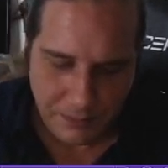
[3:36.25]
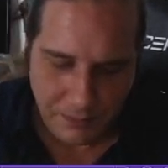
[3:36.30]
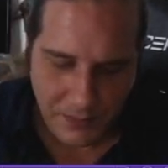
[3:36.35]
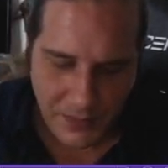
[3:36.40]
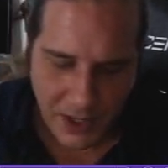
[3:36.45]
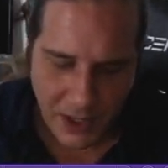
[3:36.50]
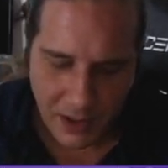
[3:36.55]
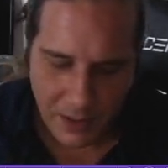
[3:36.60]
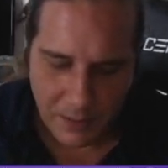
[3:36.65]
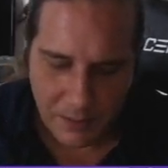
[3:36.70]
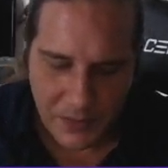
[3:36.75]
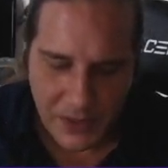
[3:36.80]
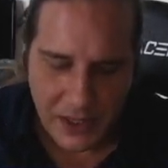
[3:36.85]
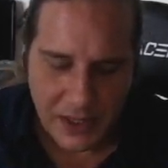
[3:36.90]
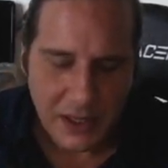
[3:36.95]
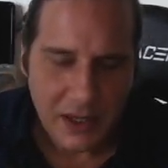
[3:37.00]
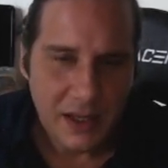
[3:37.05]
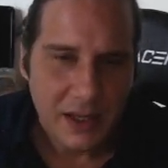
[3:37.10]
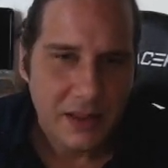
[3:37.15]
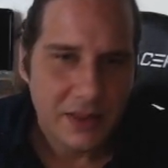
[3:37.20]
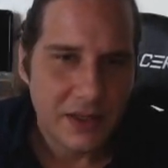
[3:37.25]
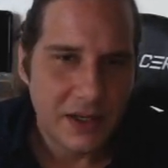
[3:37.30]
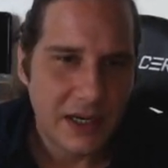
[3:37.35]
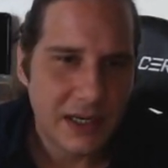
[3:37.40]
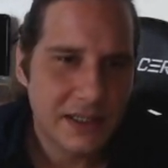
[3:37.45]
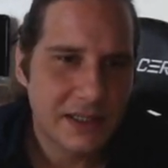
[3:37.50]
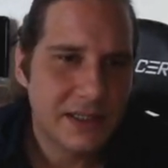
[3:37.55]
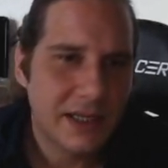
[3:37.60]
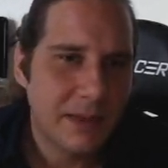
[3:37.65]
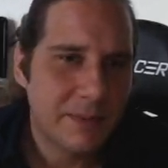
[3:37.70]
The next
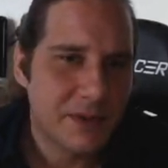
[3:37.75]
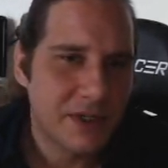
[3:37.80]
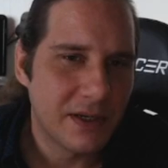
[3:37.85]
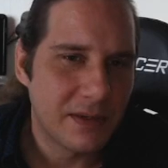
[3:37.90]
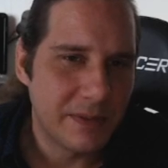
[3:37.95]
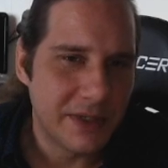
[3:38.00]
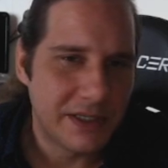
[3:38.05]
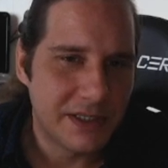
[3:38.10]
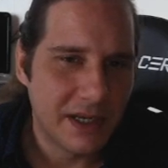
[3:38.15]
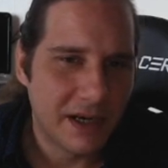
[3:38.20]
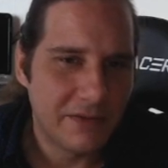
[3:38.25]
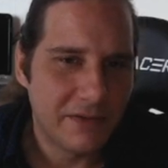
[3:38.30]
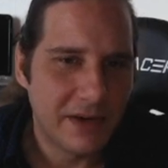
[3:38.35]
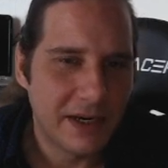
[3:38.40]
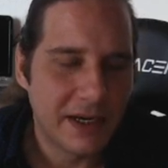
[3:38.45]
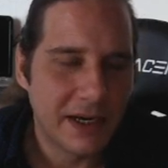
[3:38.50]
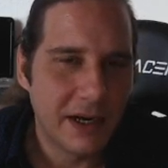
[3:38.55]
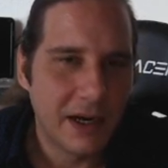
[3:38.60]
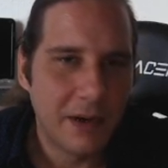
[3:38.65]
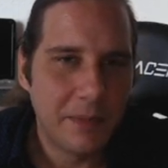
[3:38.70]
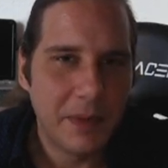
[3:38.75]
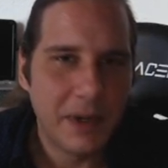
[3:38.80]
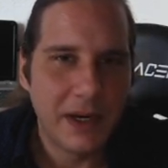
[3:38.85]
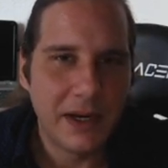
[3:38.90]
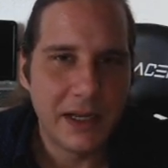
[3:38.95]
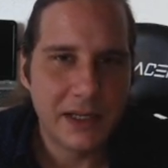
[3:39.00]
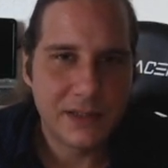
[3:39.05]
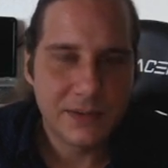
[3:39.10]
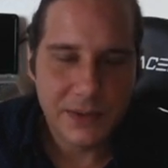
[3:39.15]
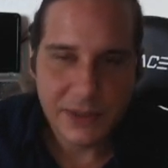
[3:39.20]
step is going to be toughening up, and
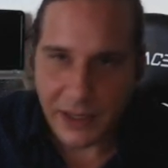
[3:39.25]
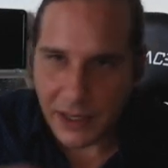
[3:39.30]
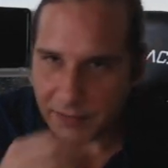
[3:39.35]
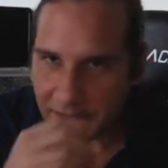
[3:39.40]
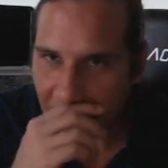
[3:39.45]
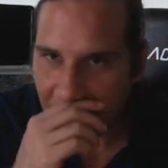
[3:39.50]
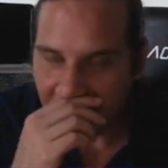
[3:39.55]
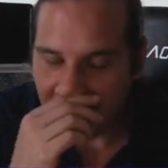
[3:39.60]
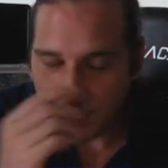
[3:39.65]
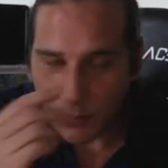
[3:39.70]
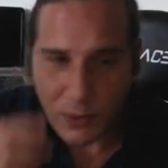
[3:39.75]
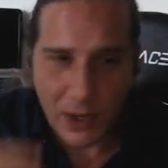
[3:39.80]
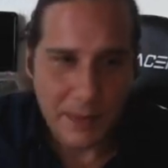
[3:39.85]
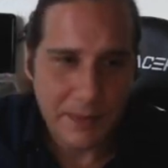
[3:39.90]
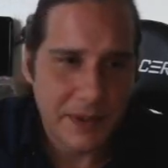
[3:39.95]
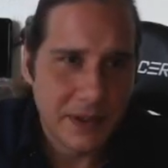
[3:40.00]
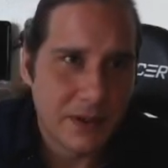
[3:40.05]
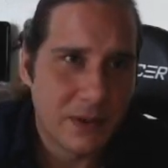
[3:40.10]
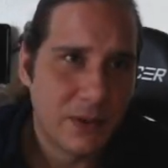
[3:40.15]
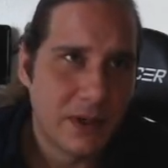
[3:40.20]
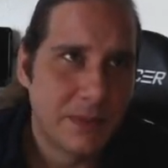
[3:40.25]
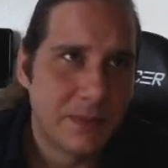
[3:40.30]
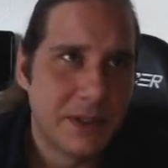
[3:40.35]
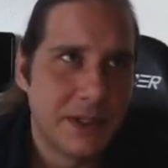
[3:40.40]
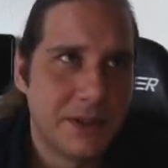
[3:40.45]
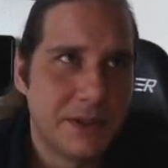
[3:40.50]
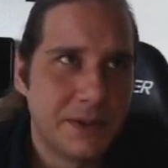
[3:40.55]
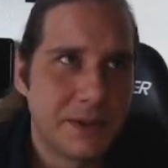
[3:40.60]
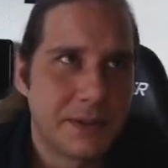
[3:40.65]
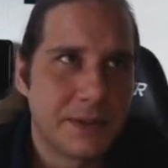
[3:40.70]
that's when you have to have the weapon equipped and
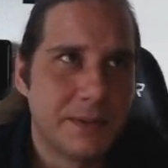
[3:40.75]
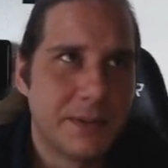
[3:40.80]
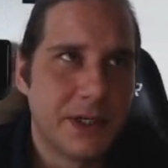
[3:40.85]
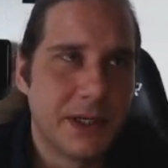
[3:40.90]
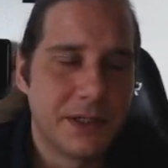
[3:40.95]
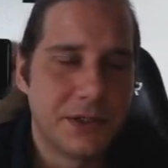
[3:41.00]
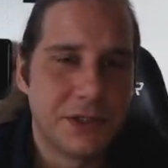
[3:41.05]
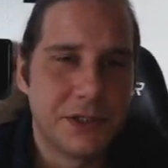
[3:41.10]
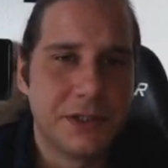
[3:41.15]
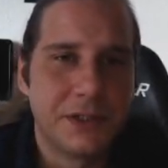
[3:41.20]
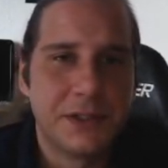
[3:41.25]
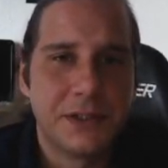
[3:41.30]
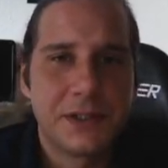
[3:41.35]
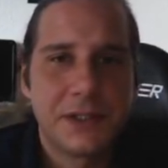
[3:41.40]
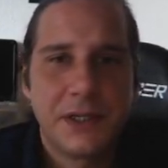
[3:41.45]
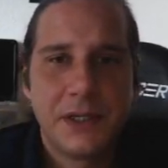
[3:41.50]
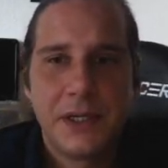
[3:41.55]
do some dungeons.